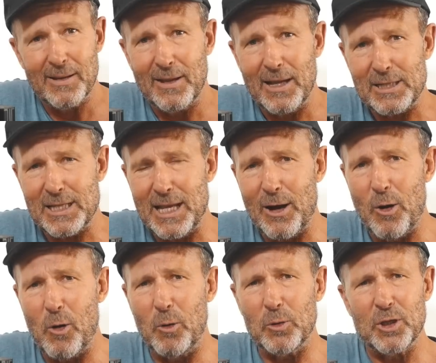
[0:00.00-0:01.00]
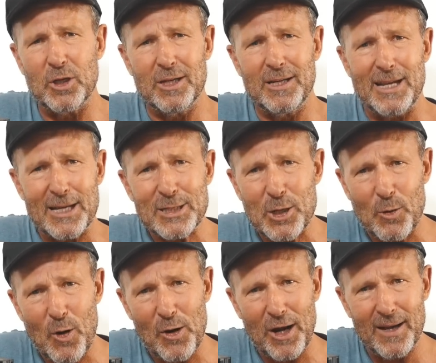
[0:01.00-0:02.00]
It's the old, "Yes,
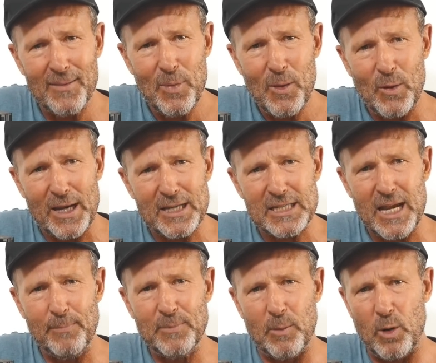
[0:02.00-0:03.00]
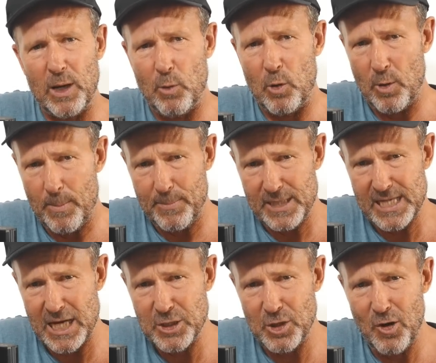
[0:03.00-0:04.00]
Your Honour, we accept that we were in
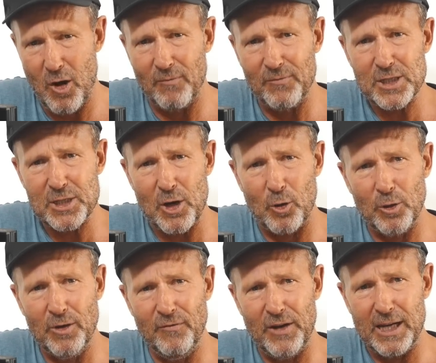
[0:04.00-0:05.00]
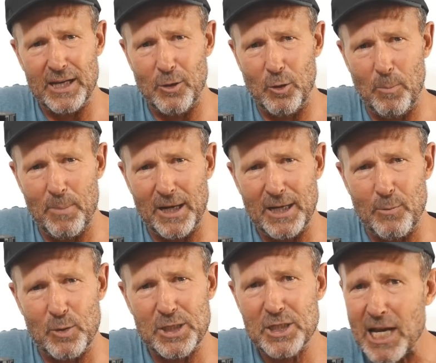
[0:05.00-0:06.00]
possession of the stolen vehicle, but it
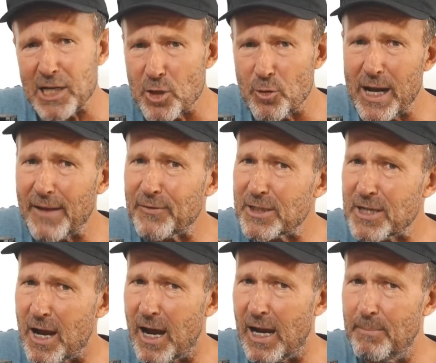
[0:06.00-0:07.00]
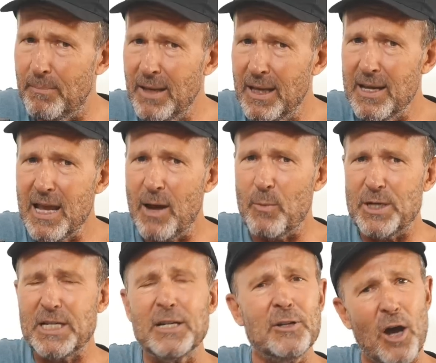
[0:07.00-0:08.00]
was stationary at the time and we
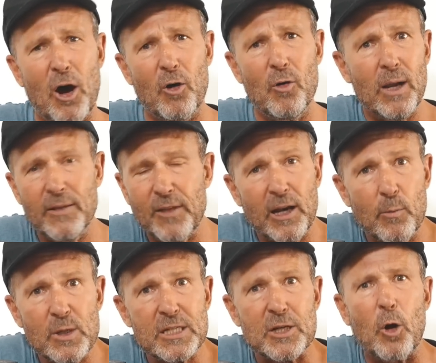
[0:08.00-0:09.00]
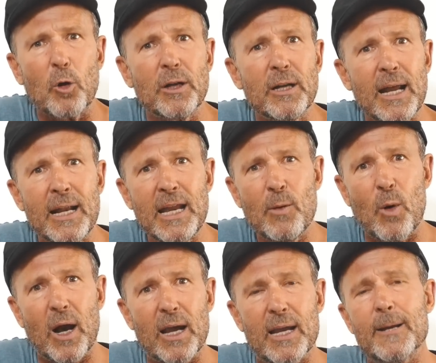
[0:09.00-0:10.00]
didn't know that it was stolen
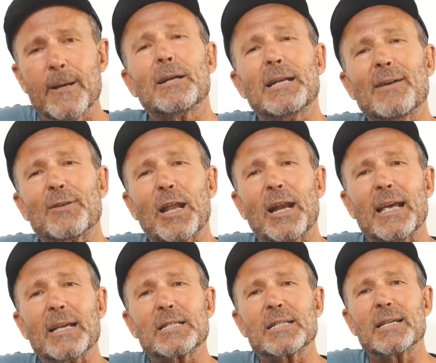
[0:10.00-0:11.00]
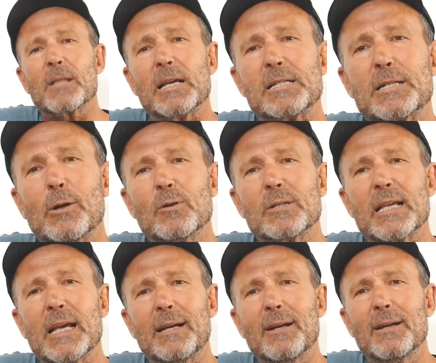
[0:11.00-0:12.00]
anyway." Nevertheless, they still
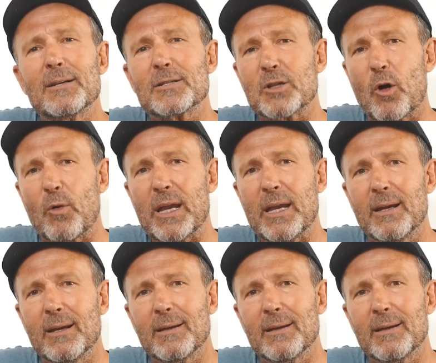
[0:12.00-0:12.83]
said sorry,